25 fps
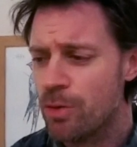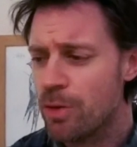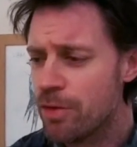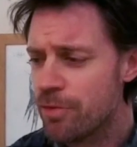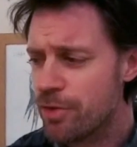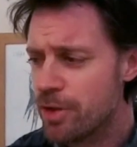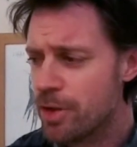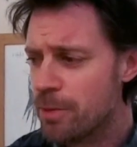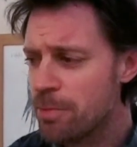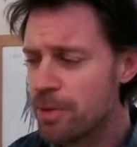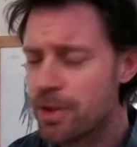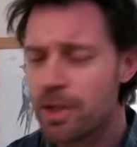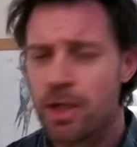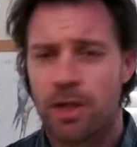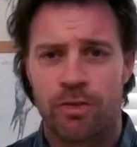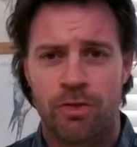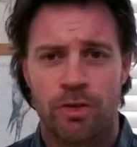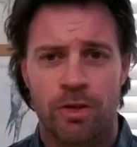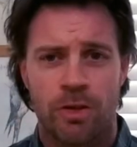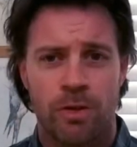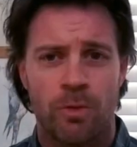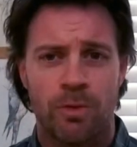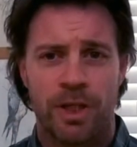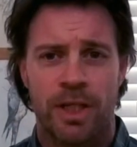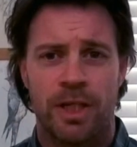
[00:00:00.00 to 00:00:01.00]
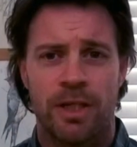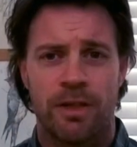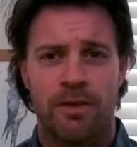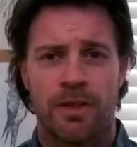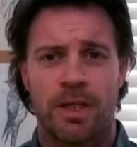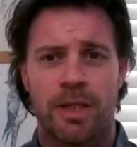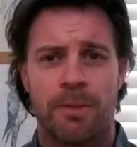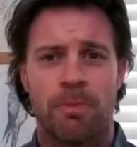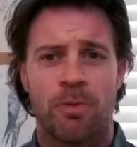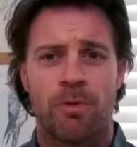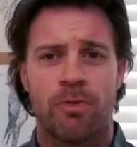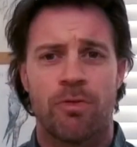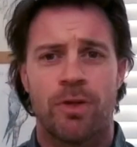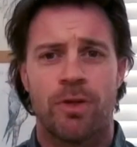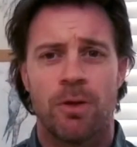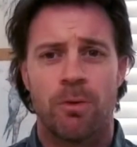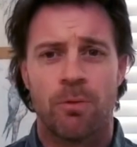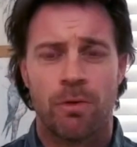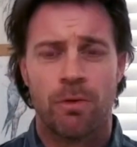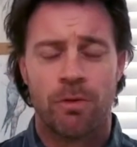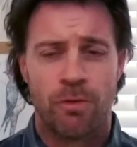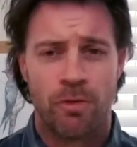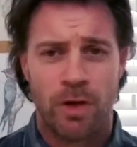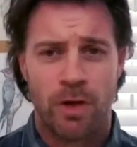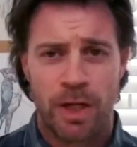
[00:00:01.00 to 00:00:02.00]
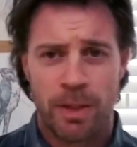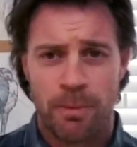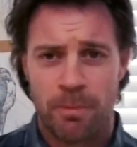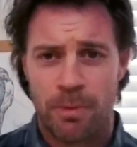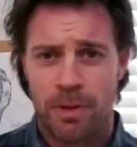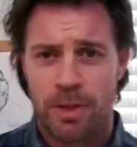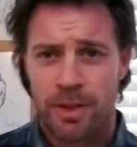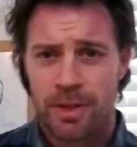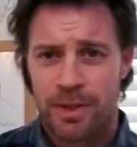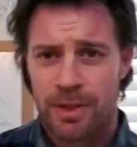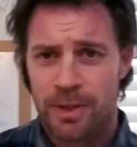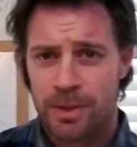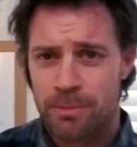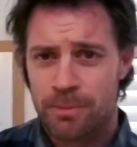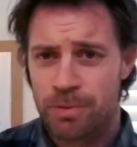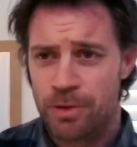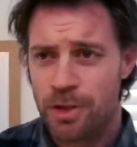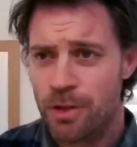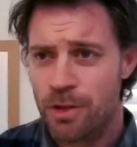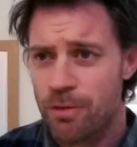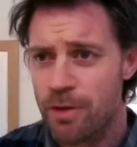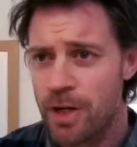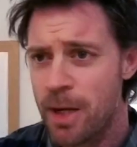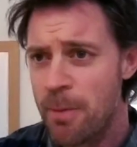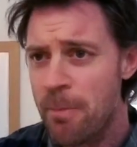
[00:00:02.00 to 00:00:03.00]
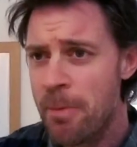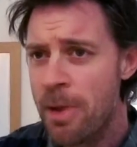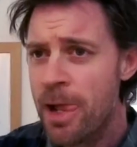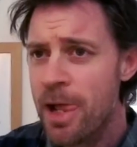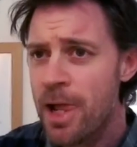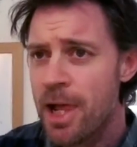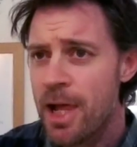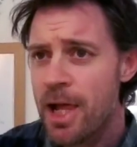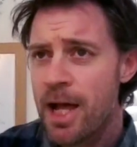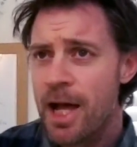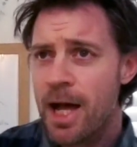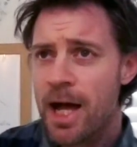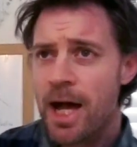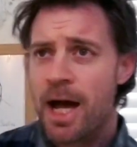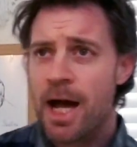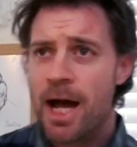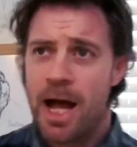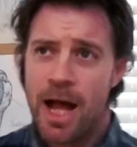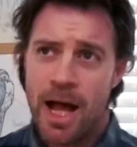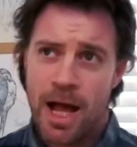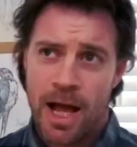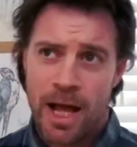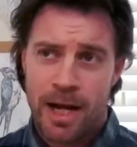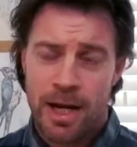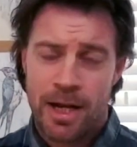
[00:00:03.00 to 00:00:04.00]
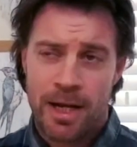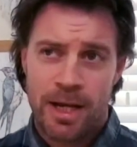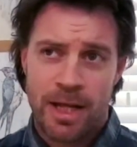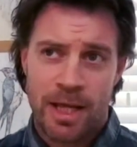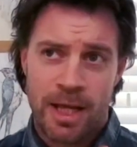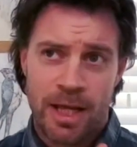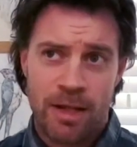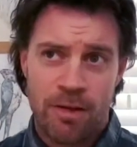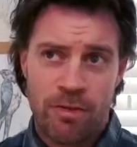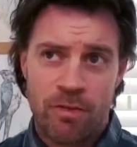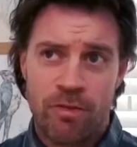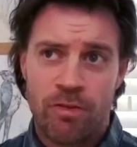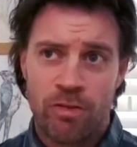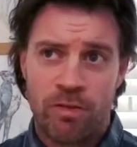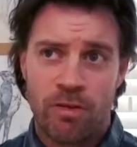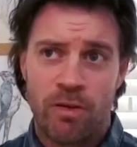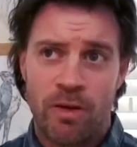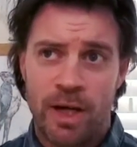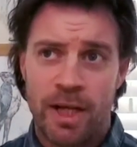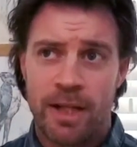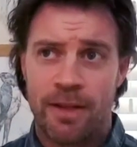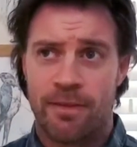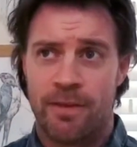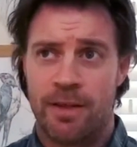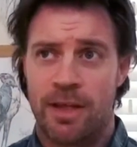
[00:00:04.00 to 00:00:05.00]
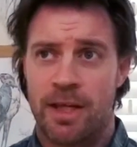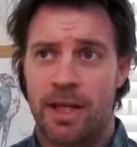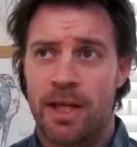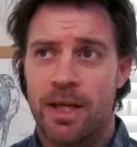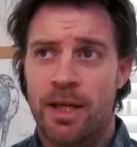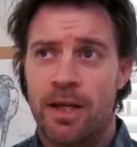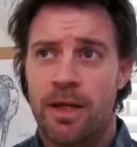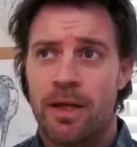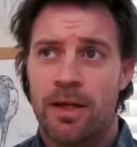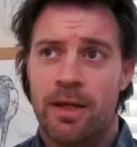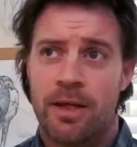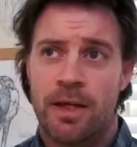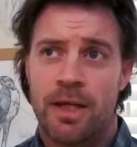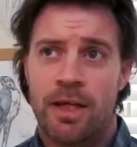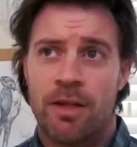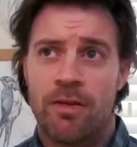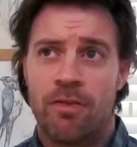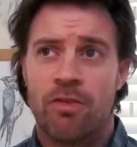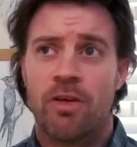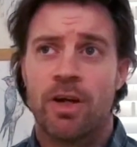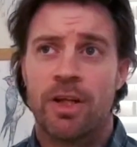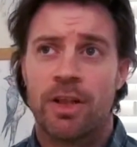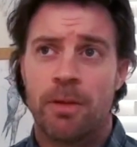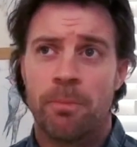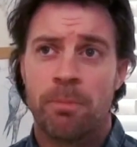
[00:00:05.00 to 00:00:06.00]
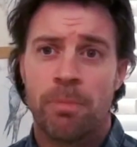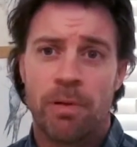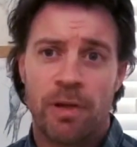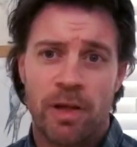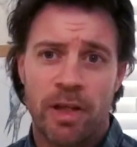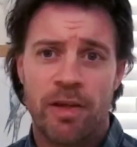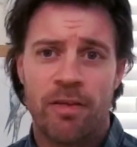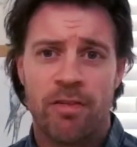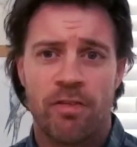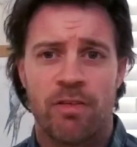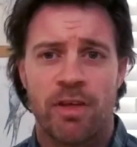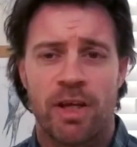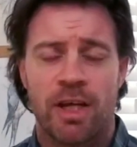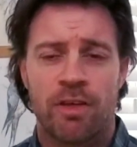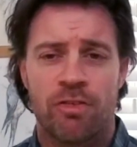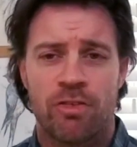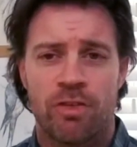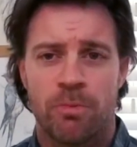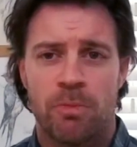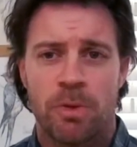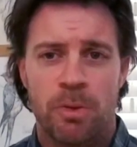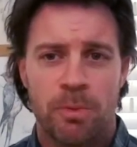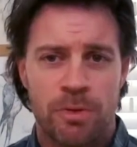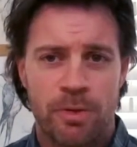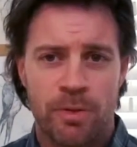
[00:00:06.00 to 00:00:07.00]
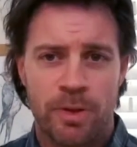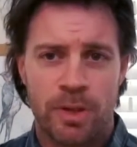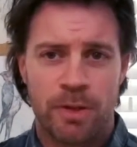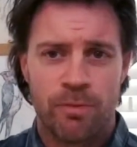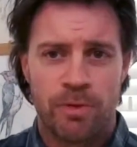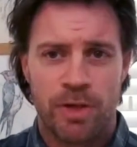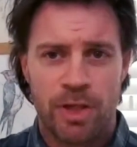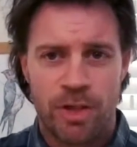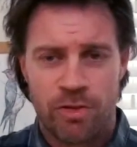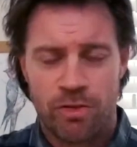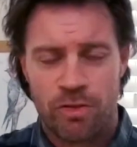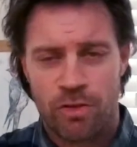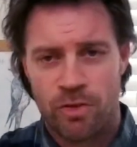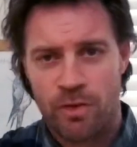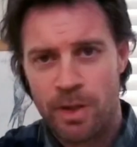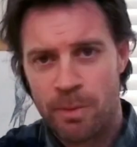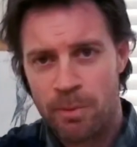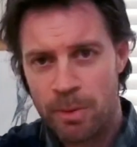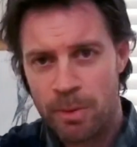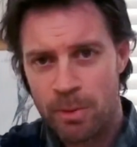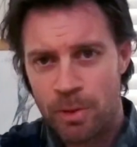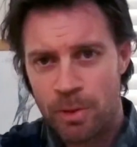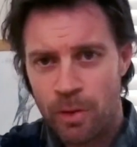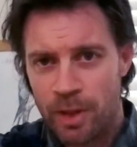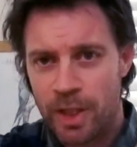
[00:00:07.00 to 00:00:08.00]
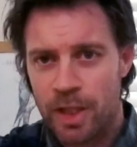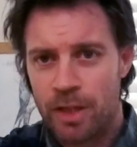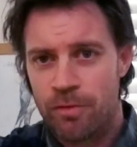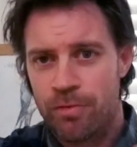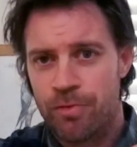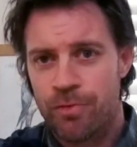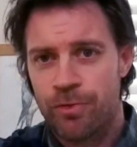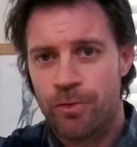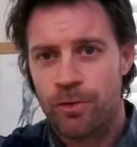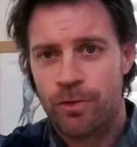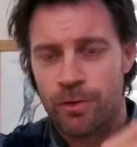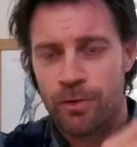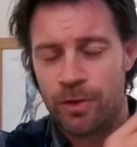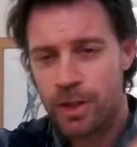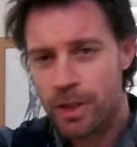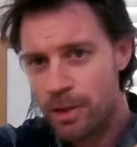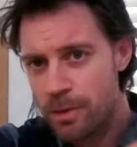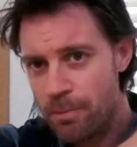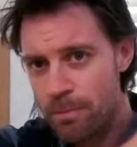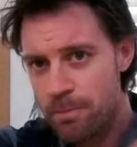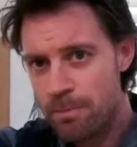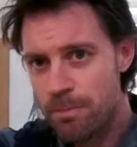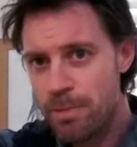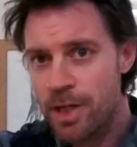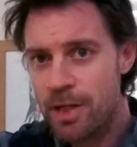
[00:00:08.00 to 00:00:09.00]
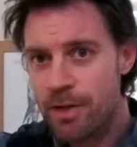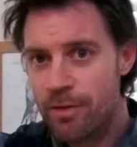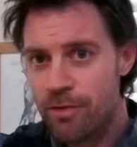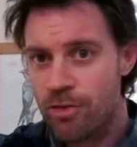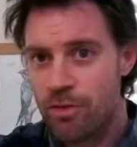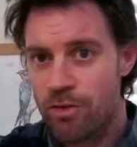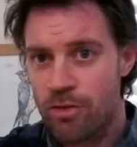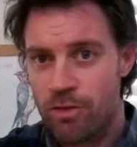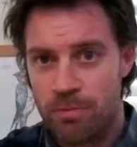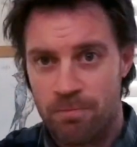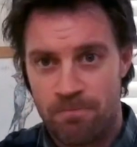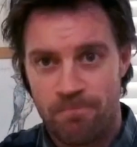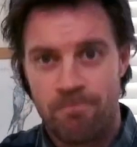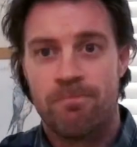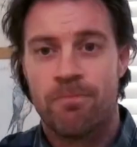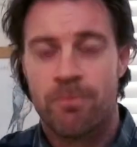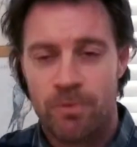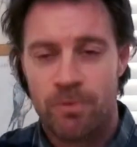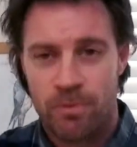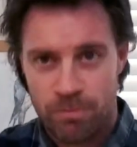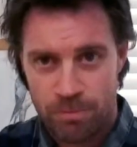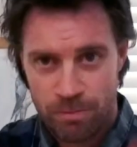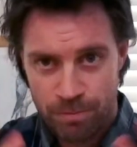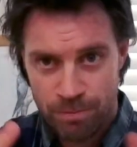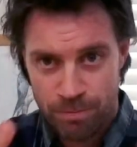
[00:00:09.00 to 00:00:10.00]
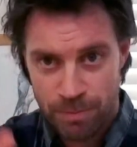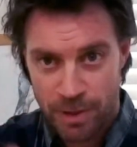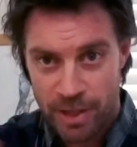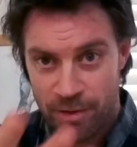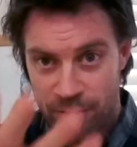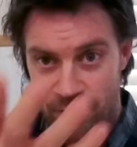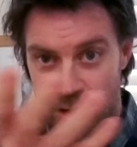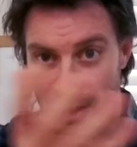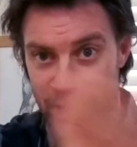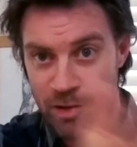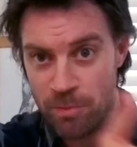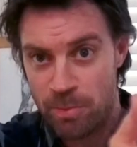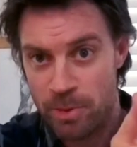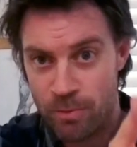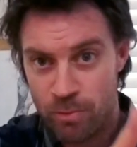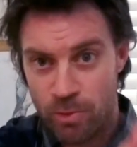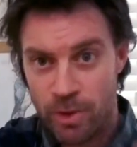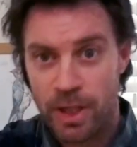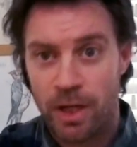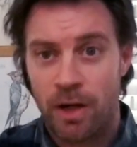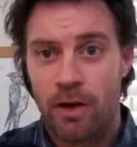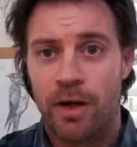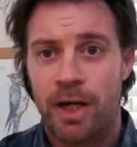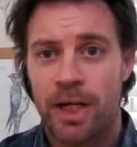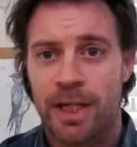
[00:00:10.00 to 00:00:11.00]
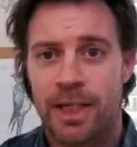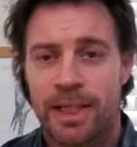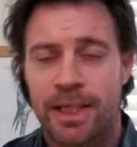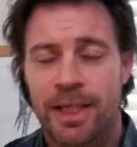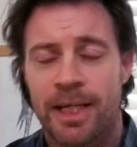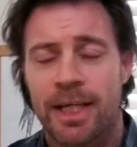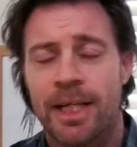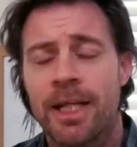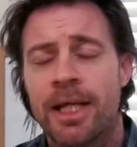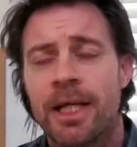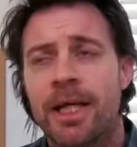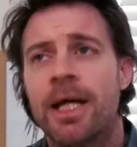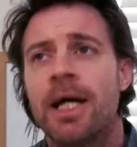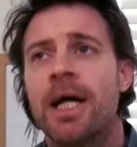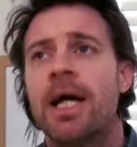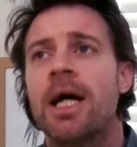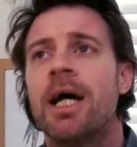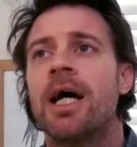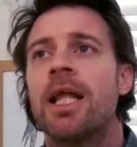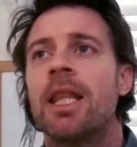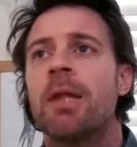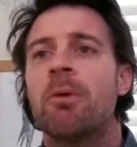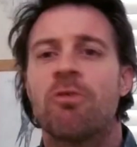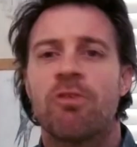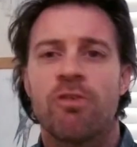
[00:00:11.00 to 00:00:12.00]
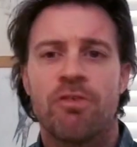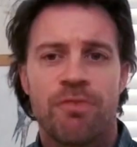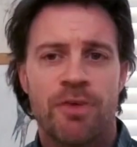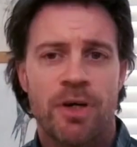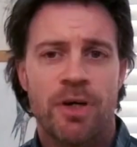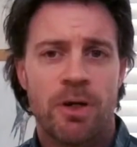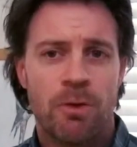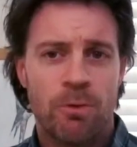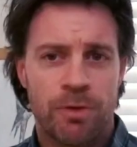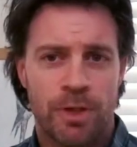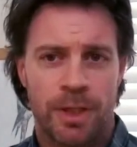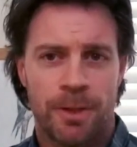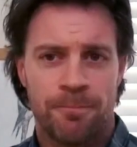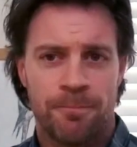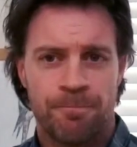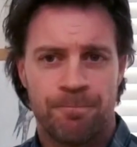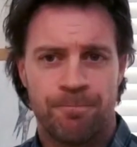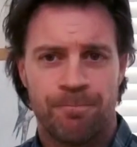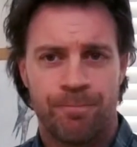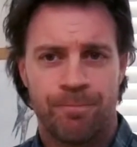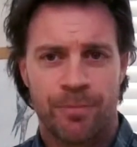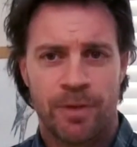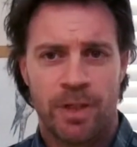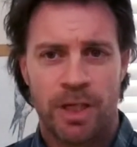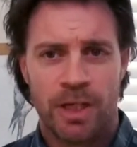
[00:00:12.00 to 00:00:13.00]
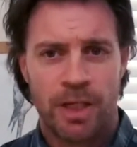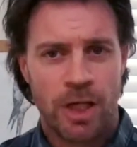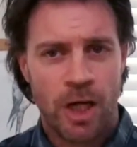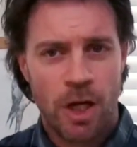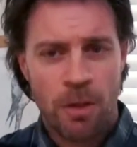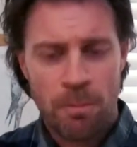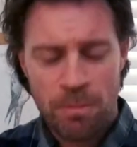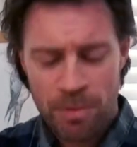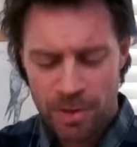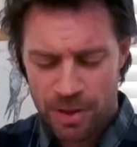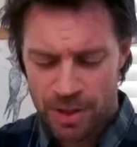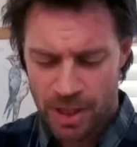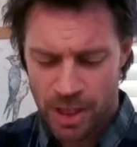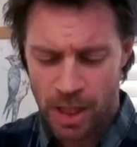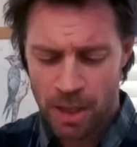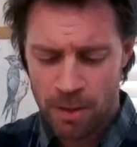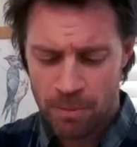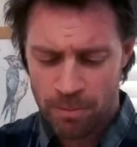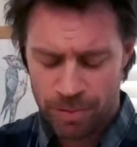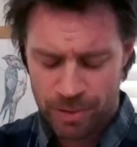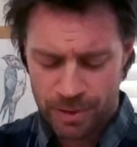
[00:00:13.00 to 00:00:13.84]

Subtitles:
a production called In Deep. It was an old crime program. And inside there, inside the police section, we were doing a reshoot and we were looking for bits basically to be rehired again. There was a folder and I opened it up